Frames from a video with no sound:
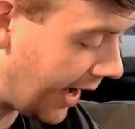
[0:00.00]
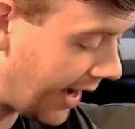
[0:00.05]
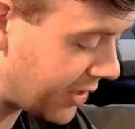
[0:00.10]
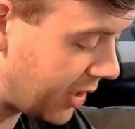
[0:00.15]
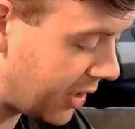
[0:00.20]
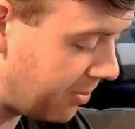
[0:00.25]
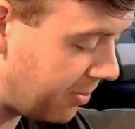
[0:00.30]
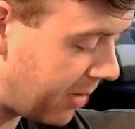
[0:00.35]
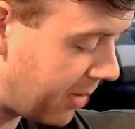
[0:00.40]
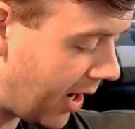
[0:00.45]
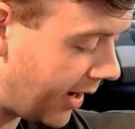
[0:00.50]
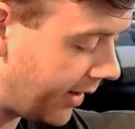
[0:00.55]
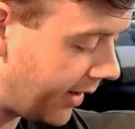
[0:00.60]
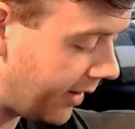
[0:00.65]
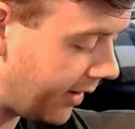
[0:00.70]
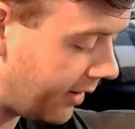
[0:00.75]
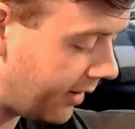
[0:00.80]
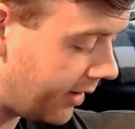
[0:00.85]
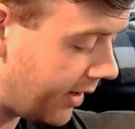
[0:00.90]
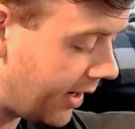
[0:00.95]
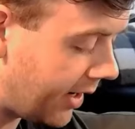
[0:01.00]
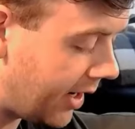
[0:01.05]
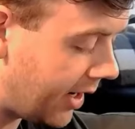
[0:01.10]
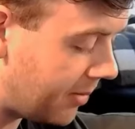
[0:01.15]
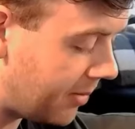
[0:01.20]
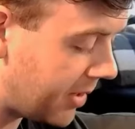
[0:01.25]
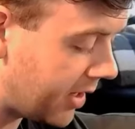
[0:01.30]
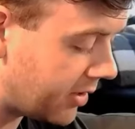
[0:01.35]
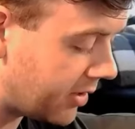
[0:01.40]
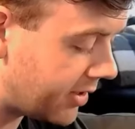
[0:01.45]
actually bought it,
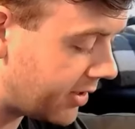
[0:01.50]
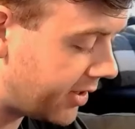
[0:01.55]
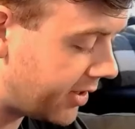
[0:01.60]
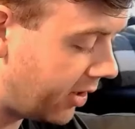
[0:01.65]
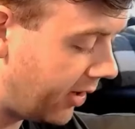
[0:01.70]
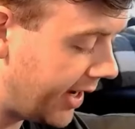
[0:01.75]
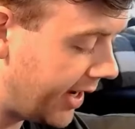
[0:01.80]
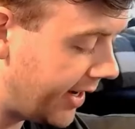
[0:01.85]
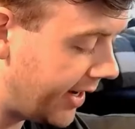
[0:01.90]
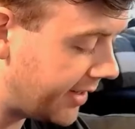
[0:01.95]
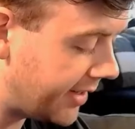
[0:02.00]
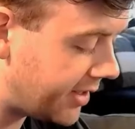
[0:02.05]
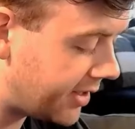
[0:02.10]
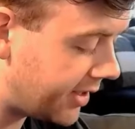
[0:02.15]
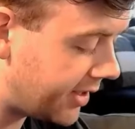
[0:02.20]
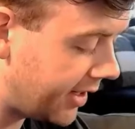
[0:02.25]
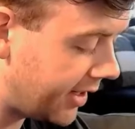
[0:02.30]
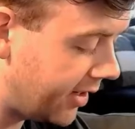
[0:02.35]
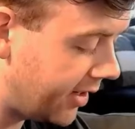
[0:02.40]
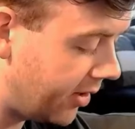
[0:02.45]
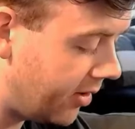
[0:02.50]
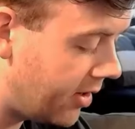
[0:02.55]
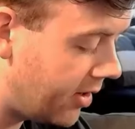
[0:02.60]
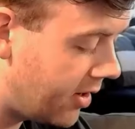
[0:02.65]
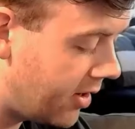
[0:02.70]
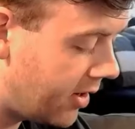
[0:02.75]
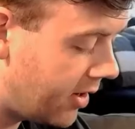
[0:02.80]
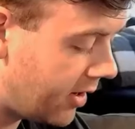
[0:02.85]
you know, still in its seal.